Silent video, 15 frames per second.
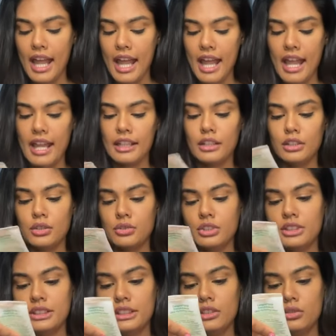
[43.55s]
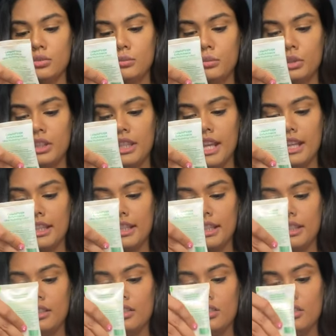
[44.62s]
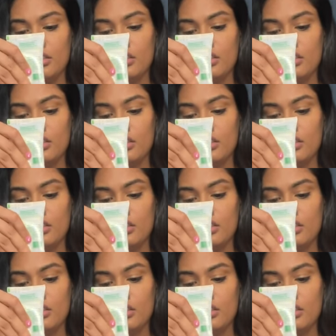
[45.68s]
And you just need to put that in.